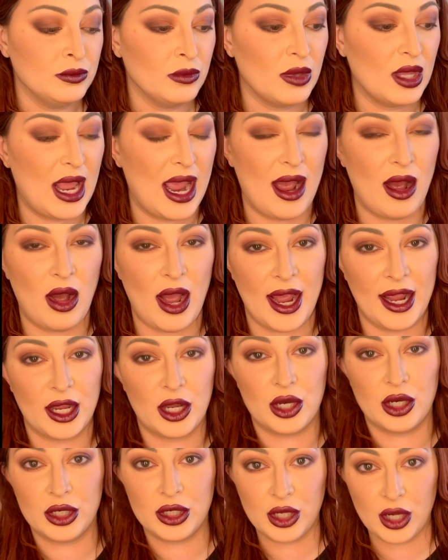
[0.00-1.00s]
Now, I
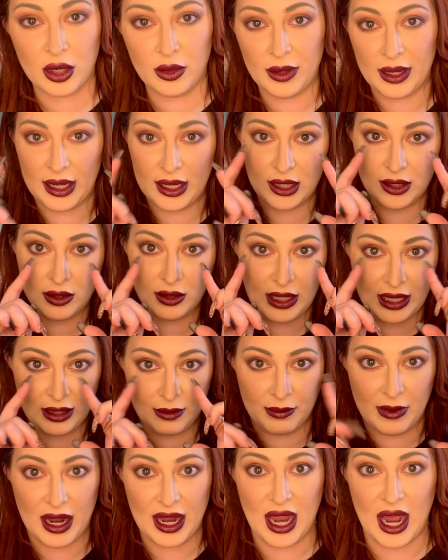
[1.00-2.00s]
could go in like
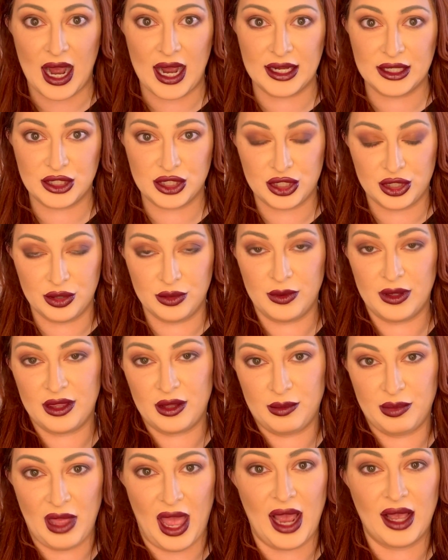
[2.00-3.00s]
my eyes too with
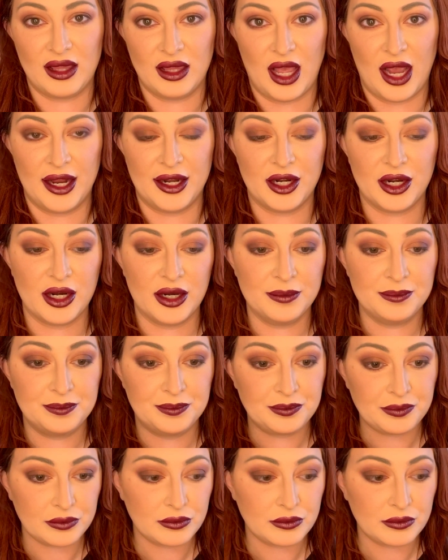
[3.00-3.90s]
a black liner.